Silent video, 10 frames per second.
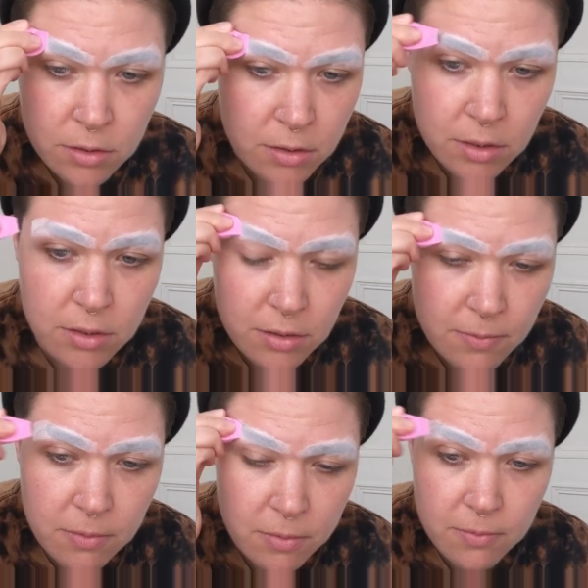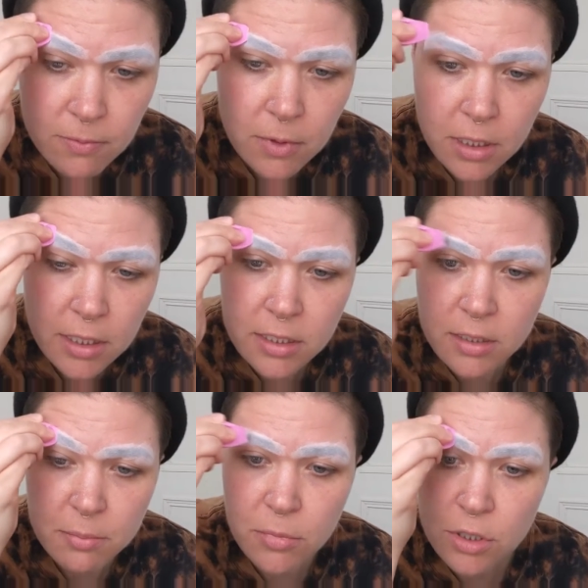Just really
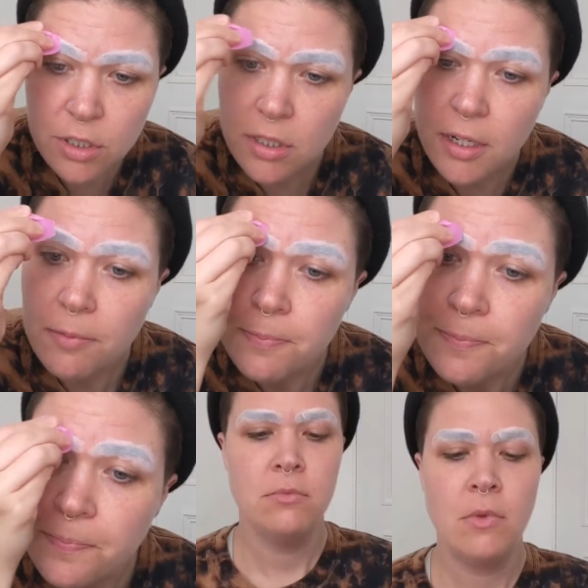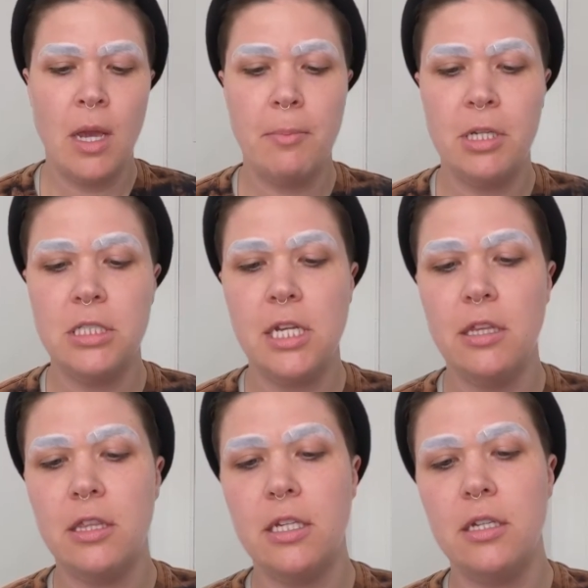smush it down. I'm going to
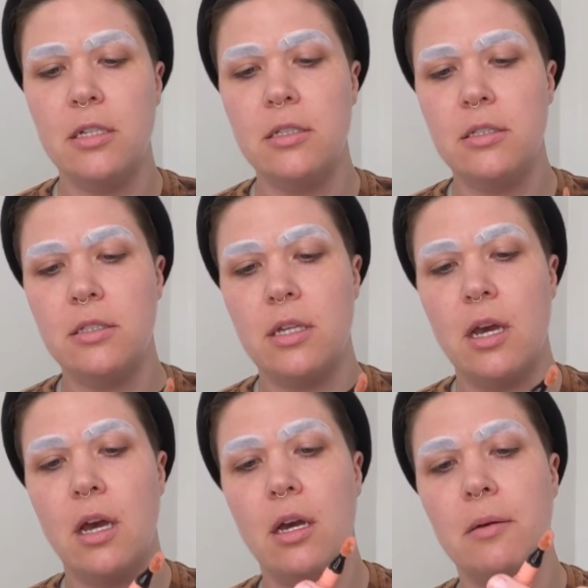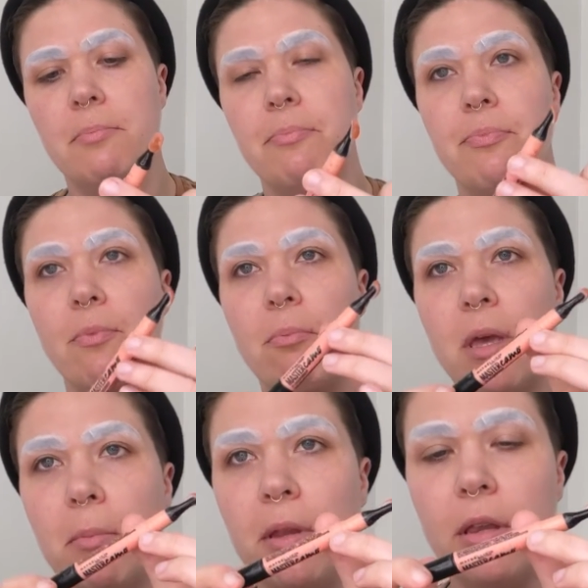take this
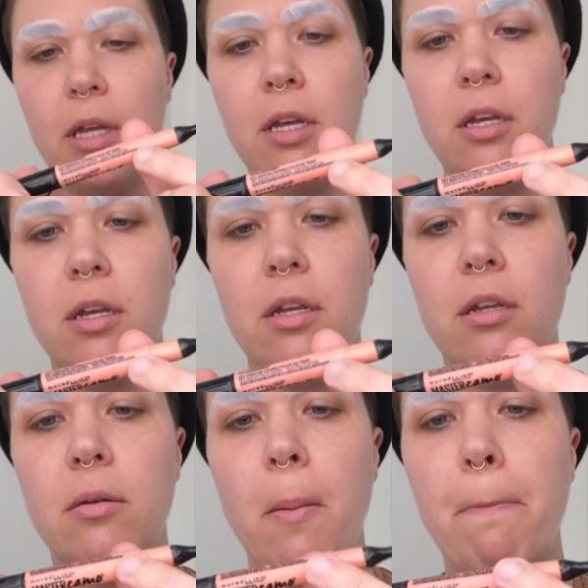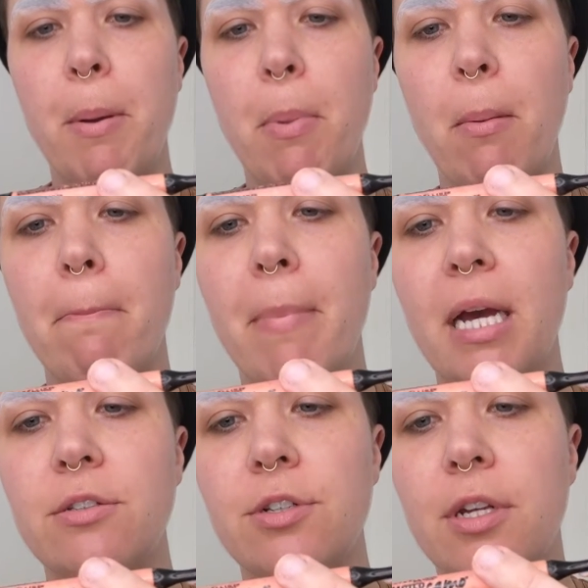Maybelline
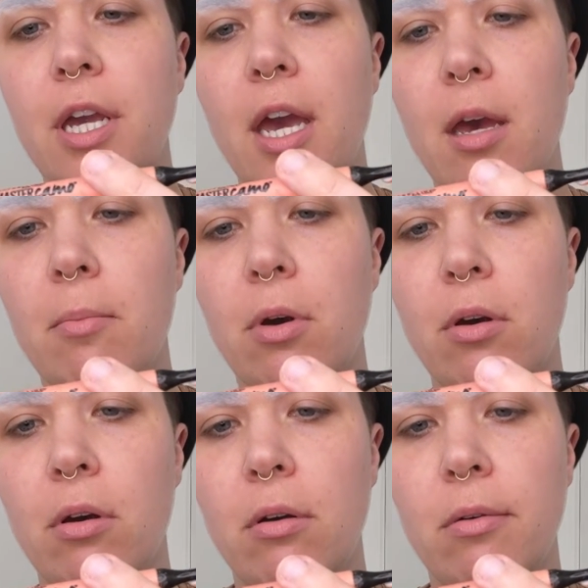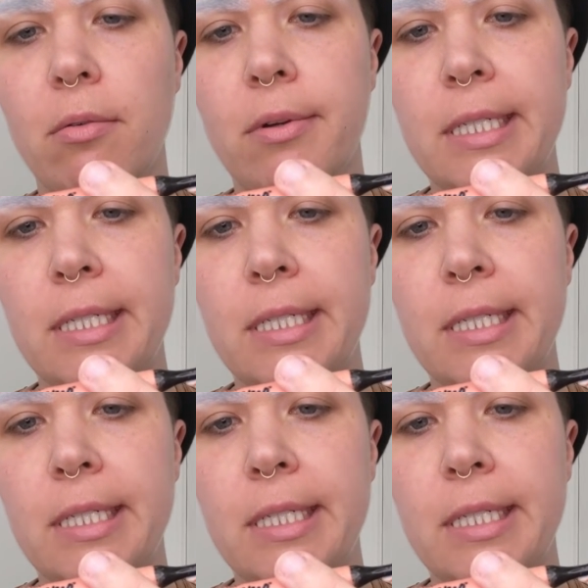Master Camo